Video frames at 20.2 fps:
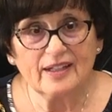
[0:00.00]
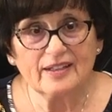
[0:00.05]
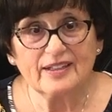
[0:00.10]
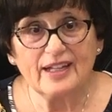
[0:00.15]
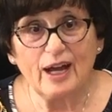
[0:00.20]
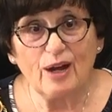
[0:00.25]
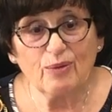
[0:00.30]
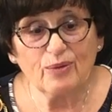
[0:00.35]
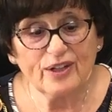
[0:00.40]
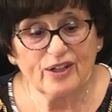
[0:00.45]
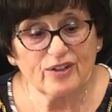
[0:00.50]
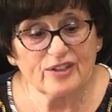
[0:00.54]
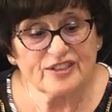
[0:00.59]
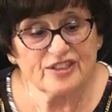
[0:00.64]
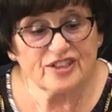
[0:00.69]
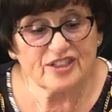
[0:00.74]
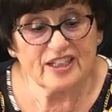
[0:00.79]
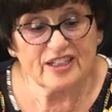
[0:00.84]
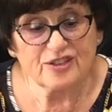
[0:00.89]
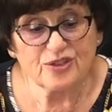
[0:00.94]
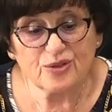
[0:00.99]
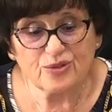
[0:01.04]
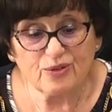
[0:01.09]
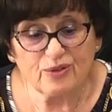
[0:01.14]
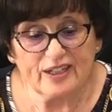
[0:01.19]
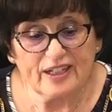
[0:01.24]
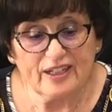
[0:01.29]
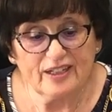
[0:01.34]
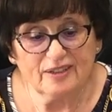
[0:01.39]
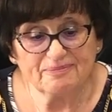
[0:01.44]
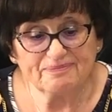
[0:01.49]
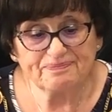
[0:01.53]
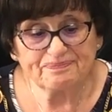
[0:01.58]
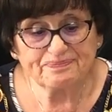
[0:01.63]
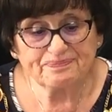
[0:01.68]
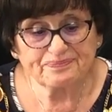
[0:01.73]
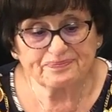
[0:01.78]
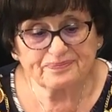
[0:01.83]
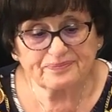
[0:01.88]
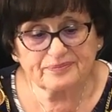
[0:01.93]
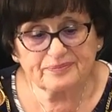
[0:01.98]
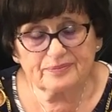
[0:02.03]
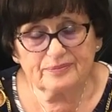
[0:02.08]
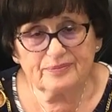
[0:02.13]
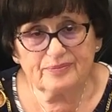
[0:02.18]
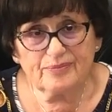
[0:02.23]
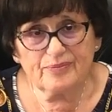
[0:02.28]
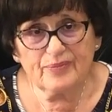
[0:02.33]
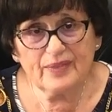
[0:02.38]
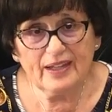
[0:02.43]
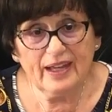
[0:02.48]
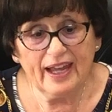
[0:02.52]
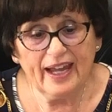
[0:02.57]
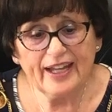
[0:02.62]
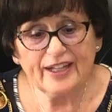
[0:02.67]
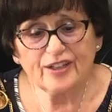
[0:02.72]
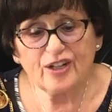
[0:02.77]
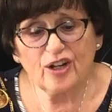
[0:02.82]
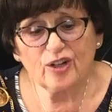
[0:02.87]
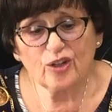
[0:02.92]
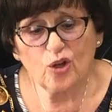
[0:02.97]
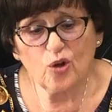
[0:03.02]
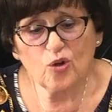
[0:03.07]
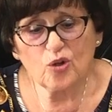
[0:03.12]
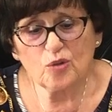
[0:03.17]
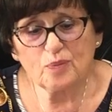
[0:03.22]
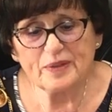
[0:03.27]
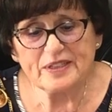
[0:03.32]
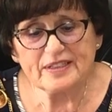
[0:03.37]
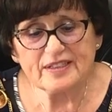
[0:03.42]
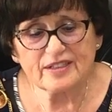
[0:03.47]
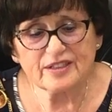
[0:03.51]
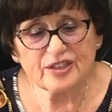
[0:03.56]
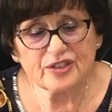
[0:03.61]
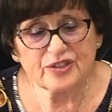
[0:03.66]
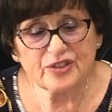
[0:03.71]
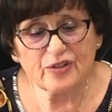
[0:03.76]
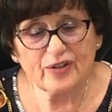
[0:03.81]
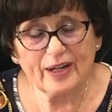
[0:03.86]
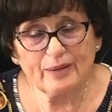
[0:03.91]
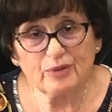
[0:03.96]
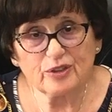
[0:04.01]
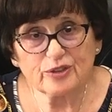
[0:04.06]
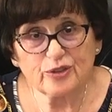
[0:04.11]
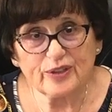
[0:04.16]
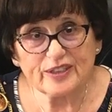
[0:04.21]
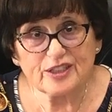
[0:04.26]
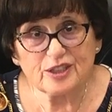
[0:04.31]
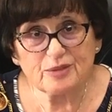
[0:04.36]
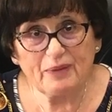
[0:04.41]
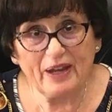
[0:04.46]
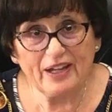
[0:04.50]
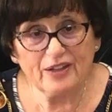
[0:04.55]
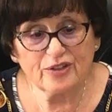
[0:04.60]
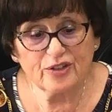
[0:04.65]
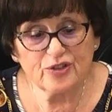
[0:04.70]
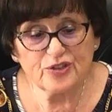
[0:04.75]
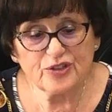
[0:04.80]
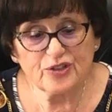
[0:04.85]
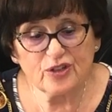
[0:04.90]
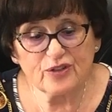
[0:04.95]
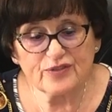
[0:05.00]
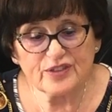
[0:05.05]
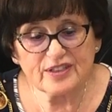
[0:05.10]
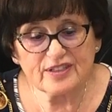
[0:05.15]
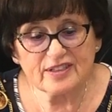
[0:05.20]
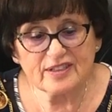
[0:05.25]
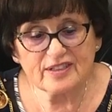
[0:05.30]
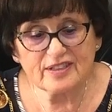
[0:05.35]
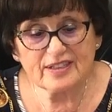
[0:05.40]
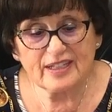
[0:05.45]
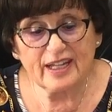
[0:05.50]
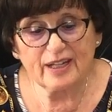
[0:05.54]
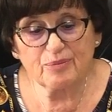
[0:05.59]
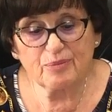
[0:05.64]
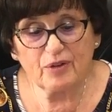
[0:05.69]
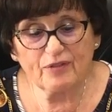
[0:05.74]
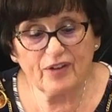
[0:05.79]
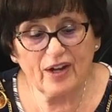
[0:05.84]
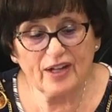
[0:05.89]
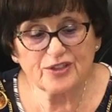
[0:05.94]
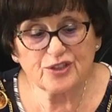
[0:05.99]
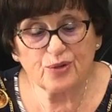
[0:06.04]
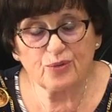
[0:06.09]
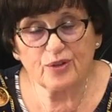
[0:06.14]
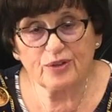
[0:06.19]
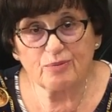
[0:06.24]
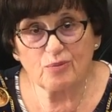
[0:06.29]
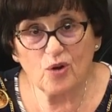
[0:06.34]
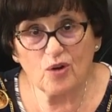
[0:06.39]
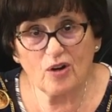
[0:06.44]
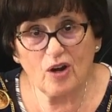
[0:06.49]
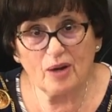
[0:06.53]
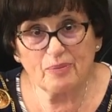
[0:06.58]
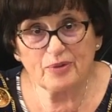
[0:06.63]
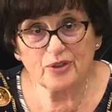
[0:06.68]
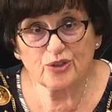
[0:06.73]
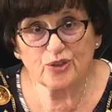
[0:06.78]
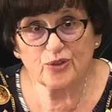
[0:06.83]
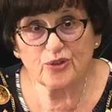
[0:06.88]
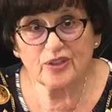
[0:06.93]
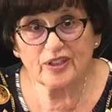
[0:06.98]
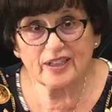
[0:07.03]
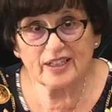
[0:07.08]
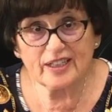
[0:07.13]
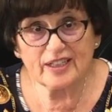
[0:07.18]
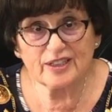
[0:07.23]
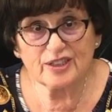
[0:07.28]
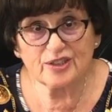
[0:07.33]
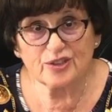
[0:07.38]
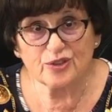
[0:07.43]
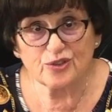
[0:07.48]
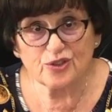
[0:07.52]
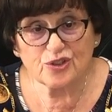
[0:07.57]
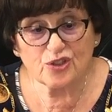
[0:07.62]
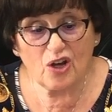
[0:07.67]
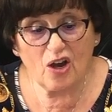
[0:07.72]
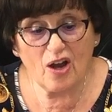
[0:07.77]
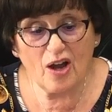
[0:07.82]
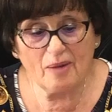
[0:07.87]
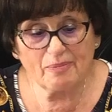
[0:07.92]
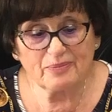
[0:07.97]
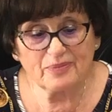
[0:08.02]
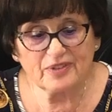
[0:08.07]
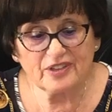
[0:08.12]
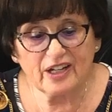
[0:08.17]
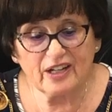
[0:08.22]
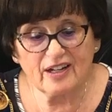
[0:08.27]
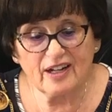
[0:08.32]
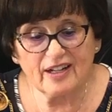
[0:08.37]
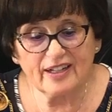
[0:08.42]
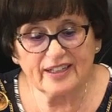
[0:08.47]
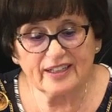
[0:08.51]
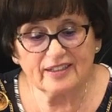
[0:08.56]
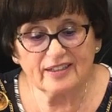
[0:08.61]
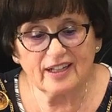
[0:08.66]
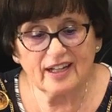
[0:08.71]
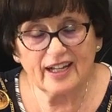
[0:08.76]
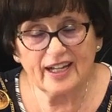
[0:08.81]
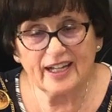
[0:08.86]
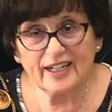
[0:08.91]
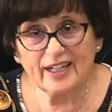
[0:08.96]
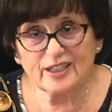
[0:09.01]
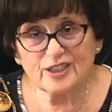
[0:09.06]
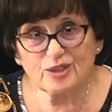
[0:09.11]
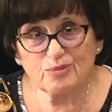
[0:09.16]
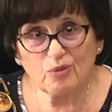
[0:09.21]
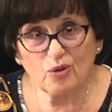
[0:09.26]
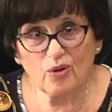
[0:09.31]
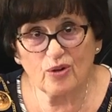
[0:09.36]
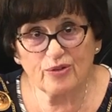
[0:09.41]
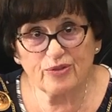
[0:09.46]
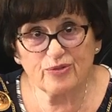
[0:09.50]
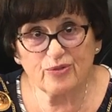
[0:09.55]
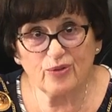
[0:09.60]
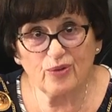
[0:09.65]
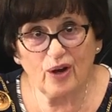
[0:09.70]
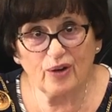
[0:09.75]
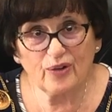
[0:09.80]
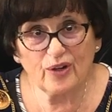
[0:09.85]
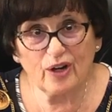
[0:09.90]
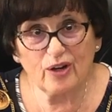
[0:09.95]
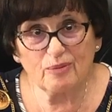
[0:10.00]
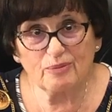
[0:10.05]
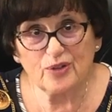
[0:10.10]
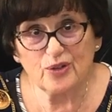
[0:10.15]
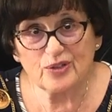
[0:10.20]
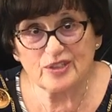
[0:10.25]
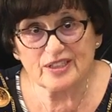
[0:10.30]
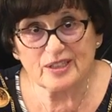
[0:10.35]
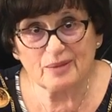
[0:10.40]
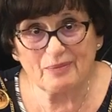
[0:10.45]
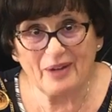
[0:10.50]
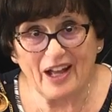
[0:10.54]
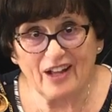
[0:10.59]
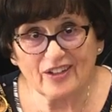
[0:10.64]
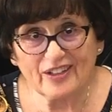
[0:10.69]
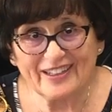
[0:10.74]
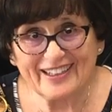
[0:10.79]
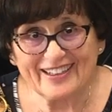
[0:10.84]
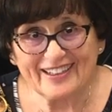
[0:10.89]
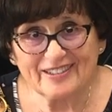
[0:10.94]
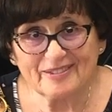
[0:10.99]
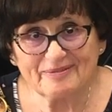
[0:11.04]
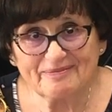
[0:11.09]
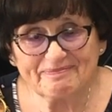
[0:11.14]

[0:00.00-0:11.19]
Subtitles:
Now we are in stage three, and our local businesses are able to expand their services and provide you with more opportunities to shop, dine, and explore throughout our municipality.